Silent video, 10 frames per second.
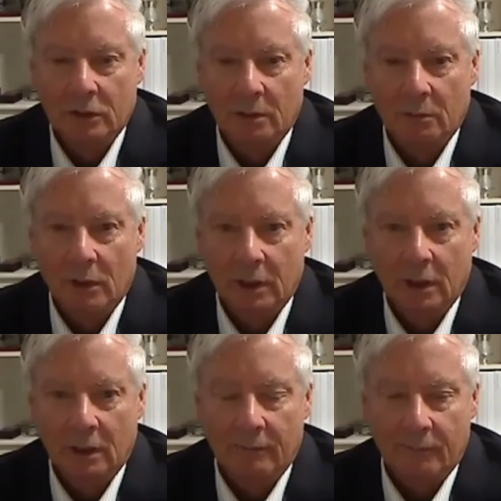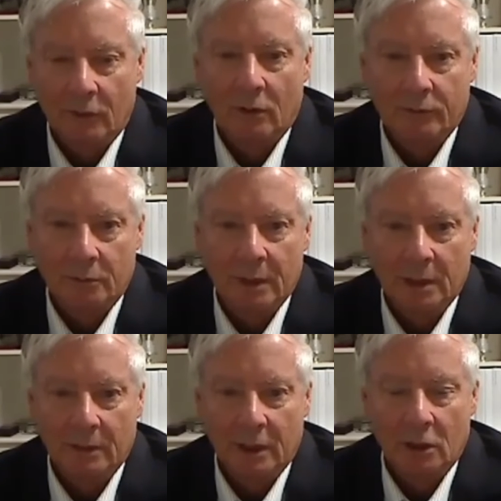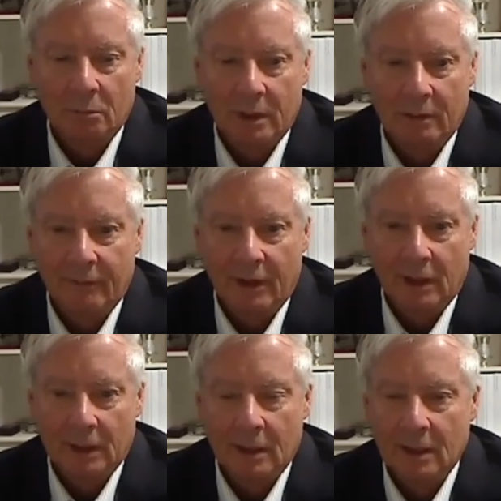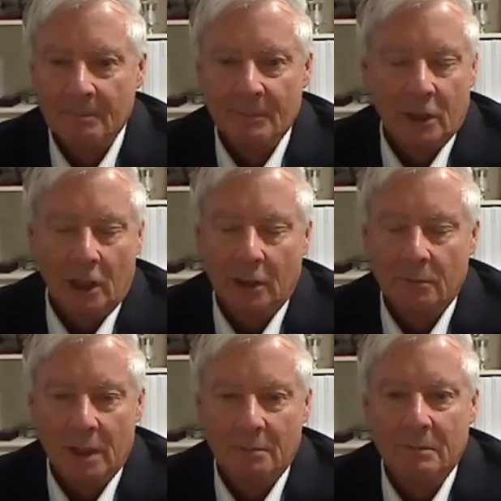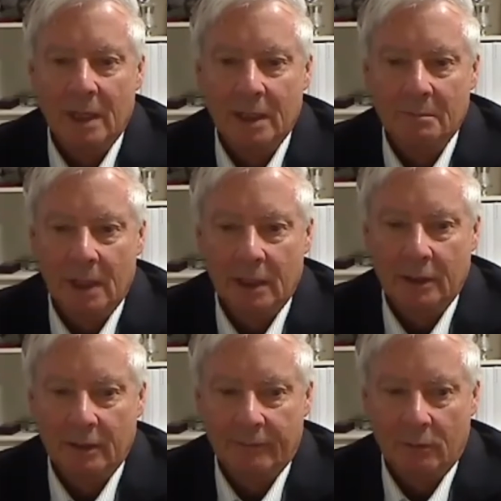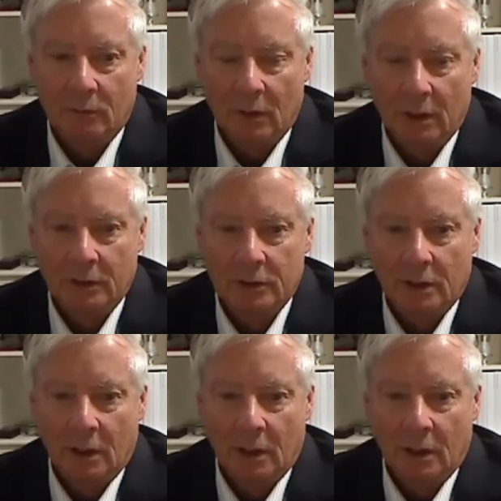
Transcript: They want to get involved to be able to help give back in many, many different ways.